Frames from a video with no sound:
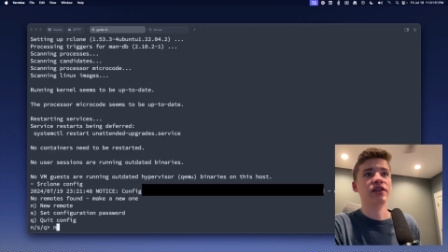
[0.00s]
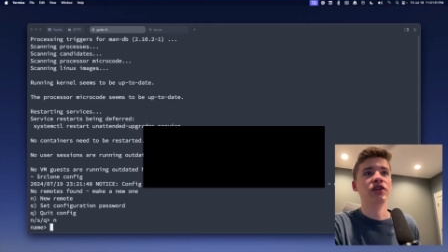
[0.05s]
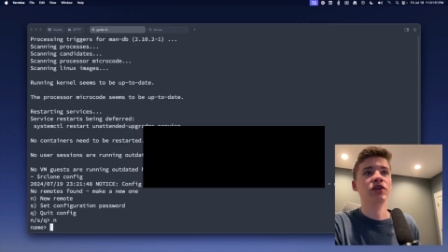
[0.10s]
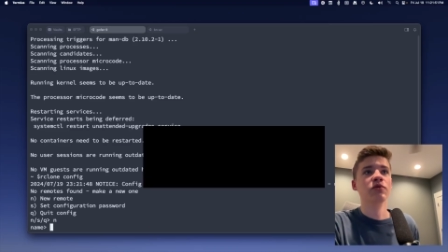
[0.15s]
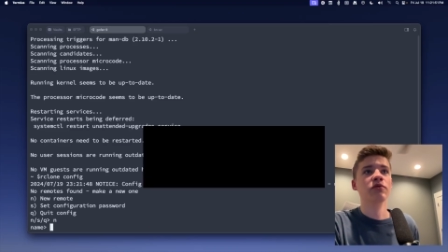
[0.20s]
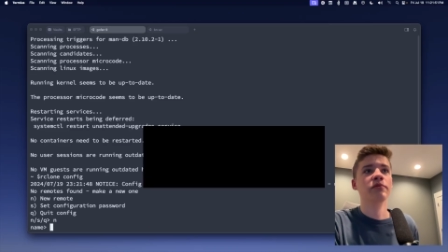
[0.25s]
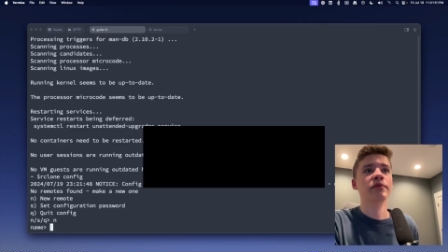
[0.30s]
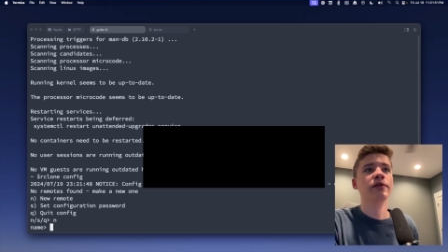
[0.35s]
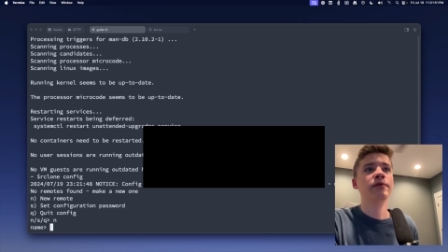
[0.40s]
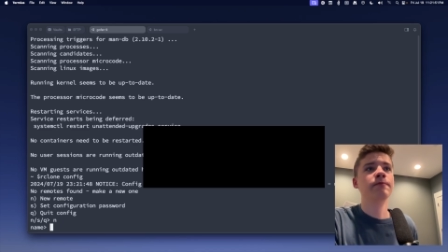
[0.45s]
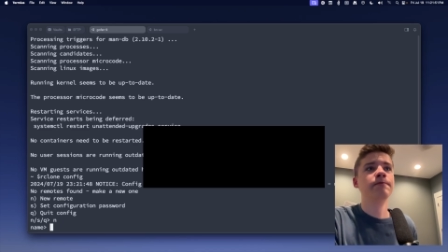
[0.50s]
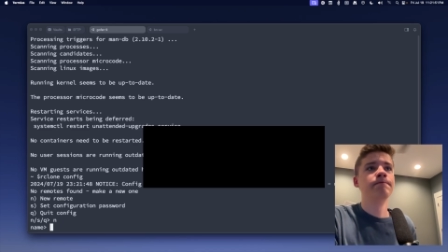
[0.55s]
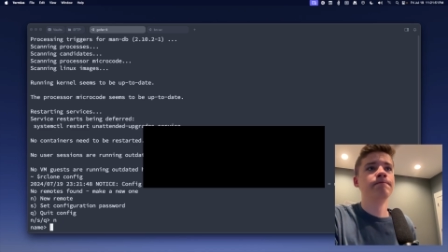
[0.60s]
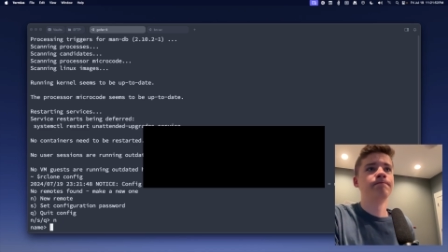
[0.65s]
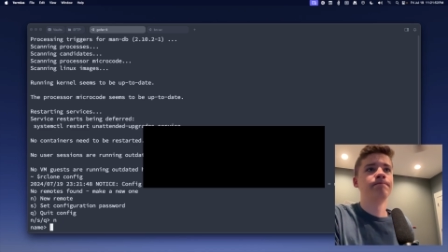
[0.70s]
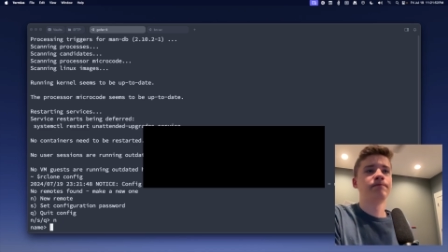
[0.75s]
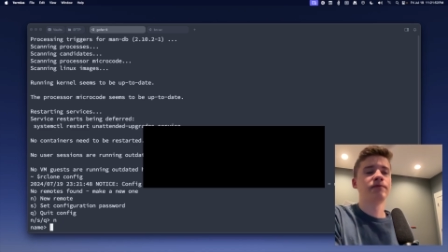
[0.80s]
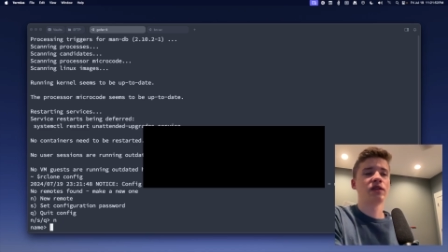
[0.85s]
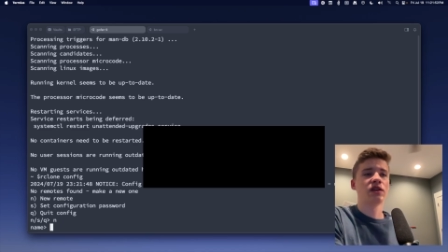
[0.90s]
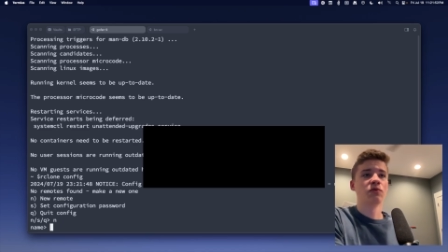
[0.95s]
a new remote.
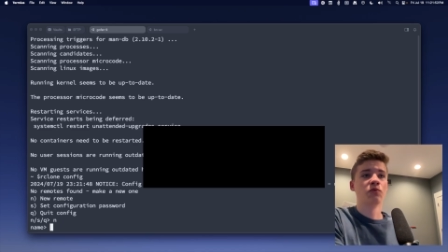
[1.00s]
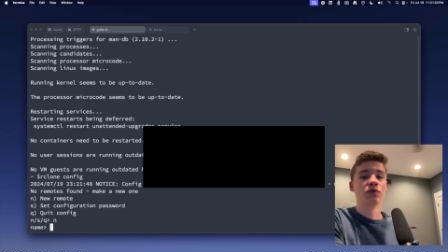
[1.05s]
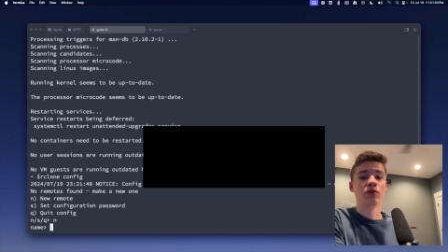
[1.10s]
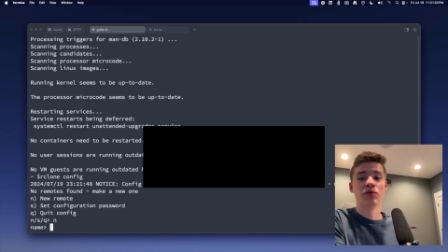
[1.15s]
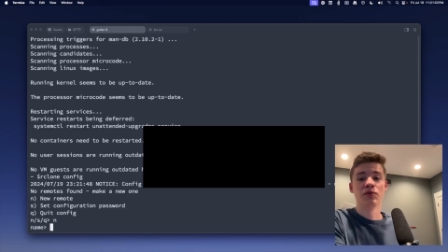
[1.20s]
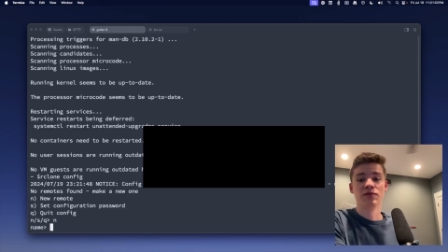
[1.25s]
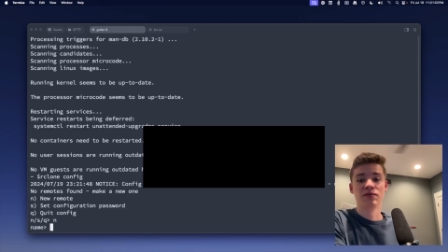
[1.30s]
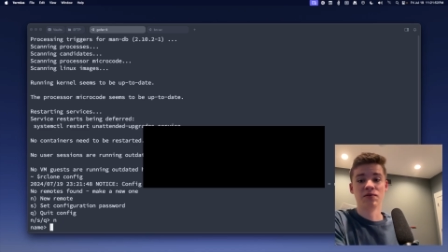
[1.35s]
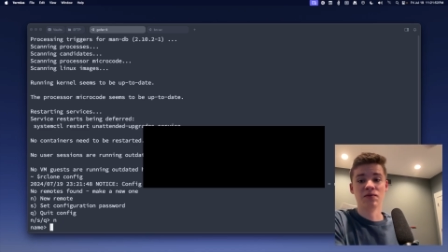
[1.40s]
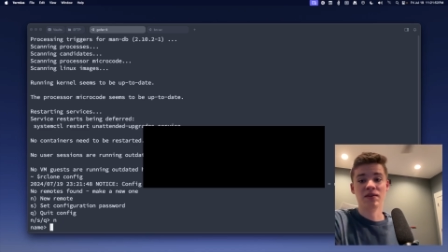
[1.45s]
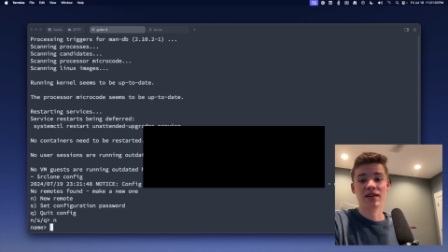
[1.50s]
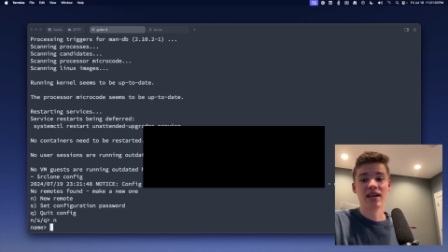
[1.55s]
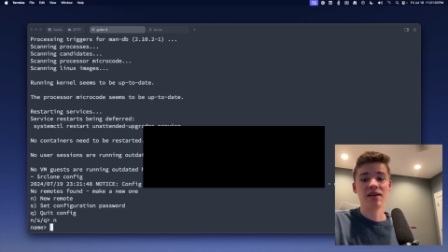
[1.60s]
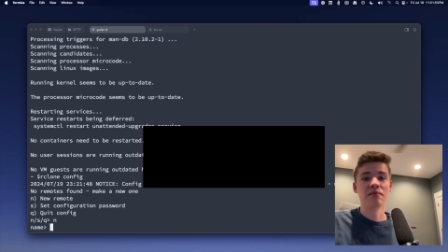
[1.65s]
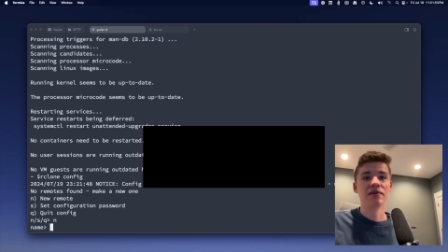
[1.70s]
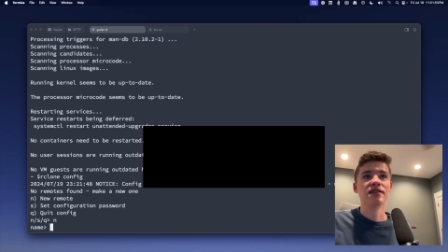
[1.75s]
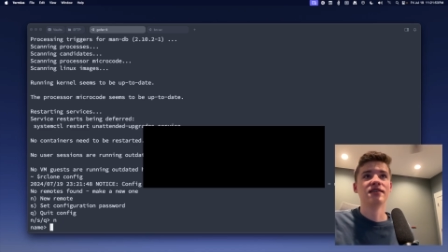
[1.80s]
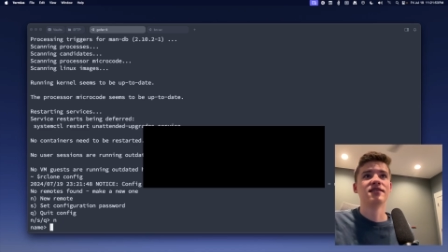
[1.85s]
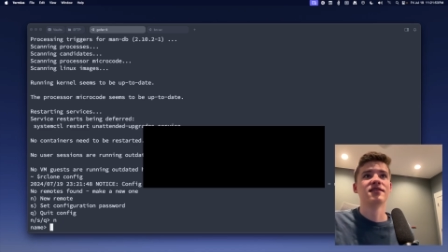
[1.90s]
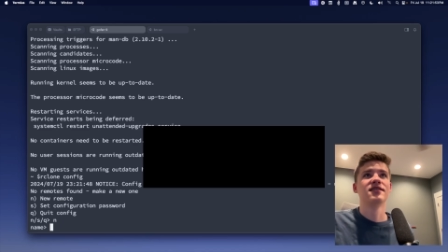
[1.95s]
We're going to
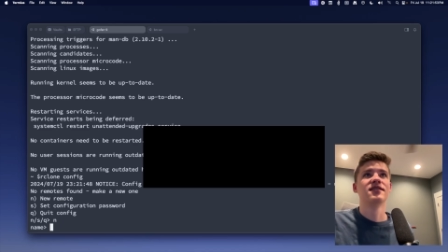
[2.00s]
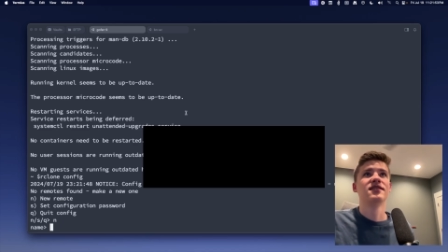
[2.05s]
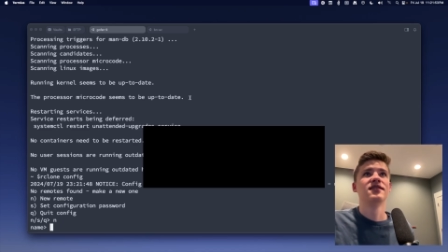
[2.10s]
name it.